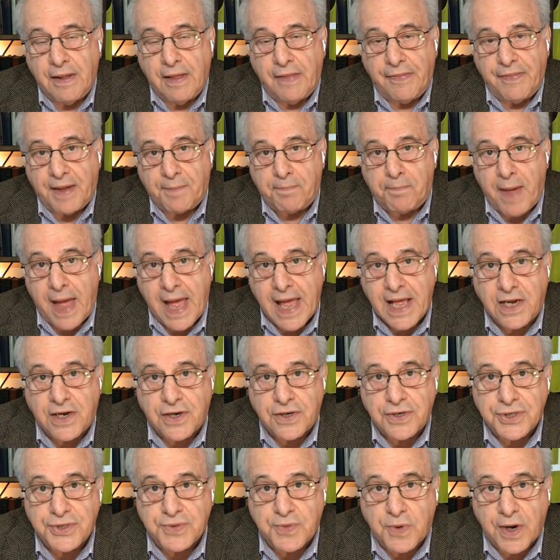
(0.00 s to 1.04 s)
that
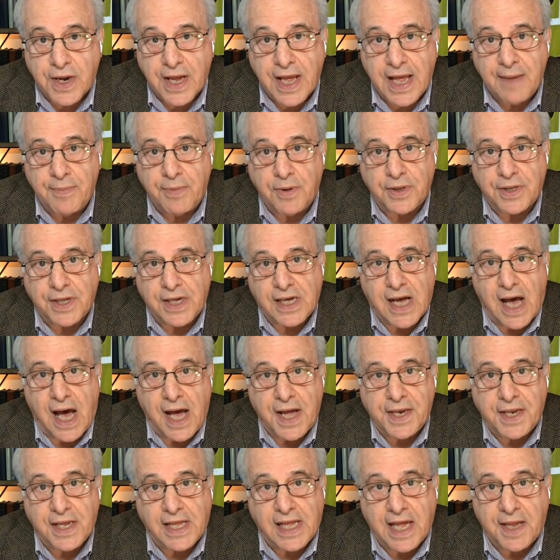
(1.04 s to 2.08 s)
bankers were able to
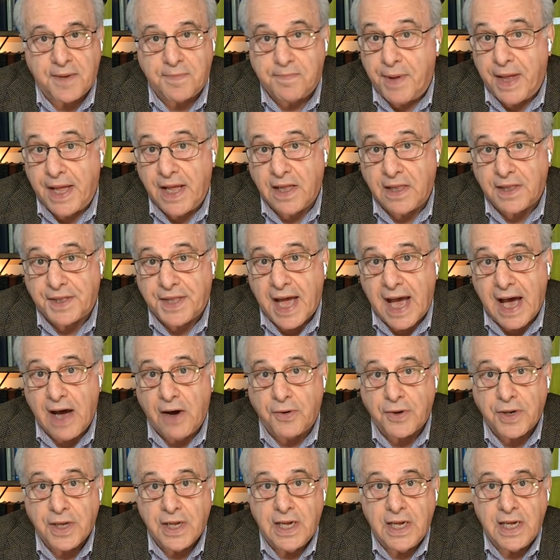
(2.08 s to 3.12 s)
kind of get bailed
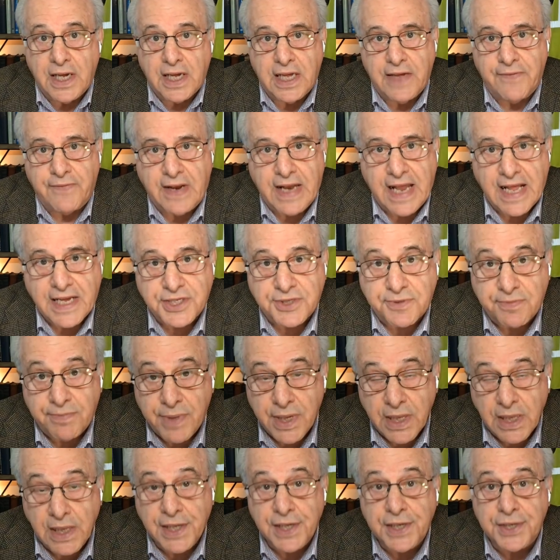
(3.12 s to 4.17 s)
out, even as
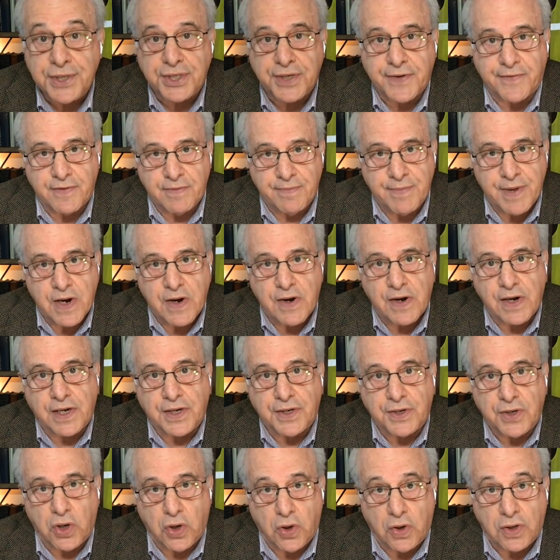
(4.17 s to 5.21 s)
millions of
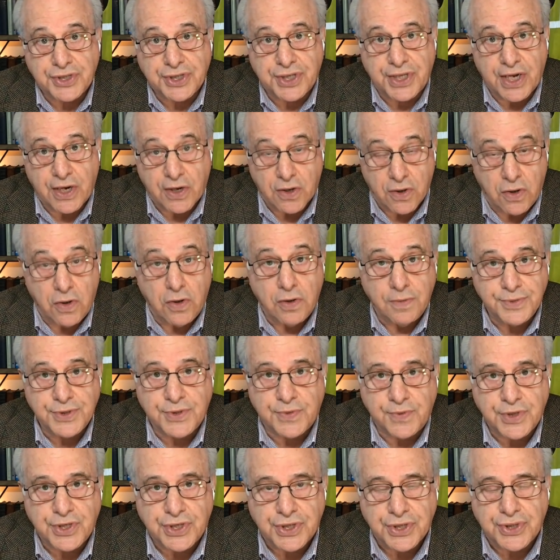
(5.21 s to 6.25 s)
Americans lost their homes,
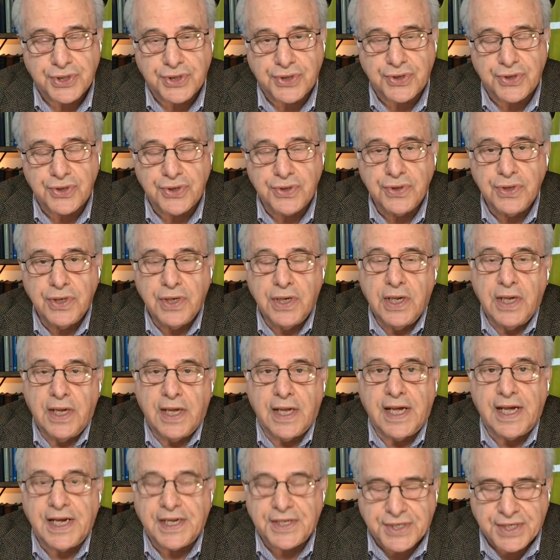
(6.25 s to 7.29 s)
which is true,
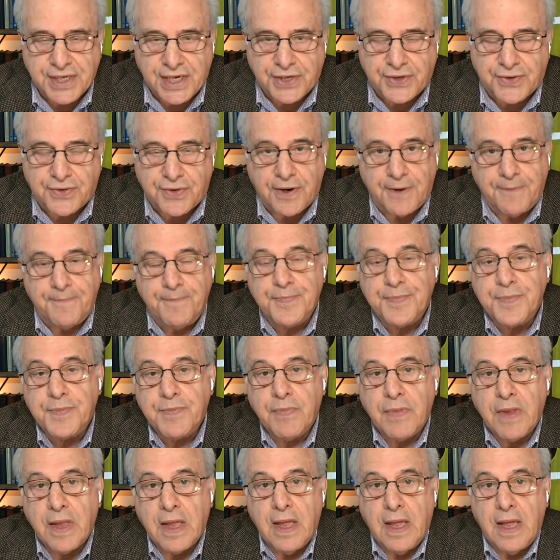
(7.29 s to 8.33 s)
etc.
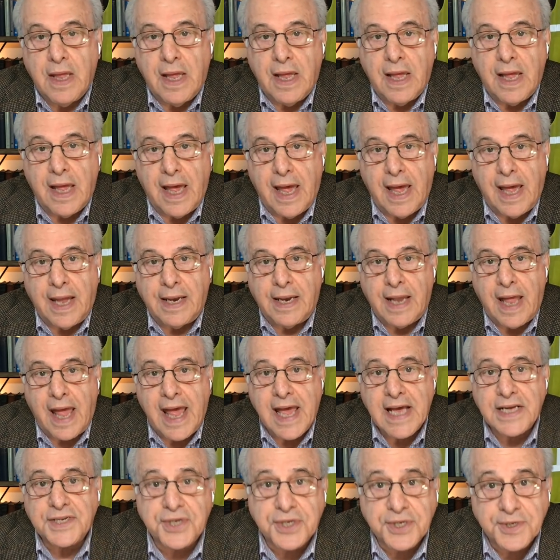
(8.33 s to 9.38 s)
And
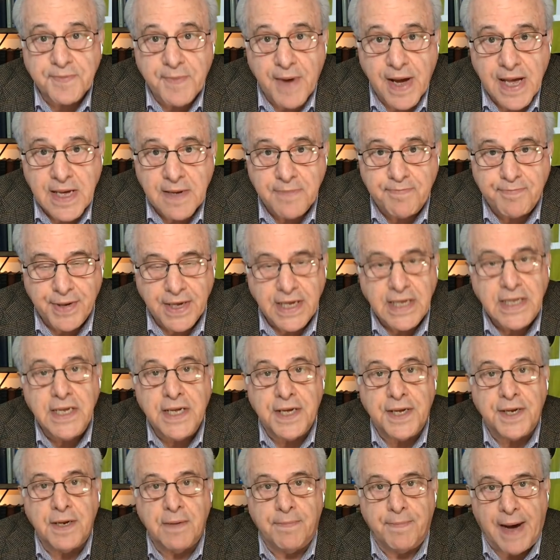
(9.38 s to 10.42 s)
asks my
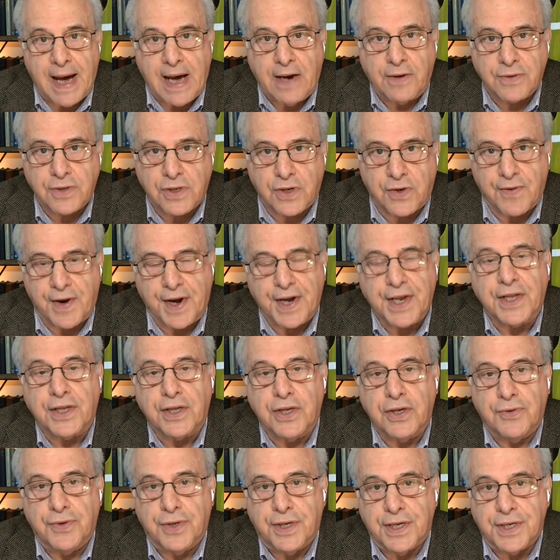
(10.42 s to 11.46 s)
opinion about credit
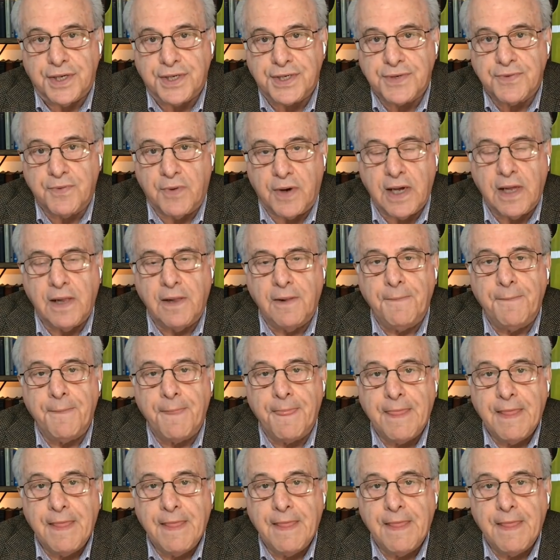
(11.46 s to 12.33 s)
unions. Well,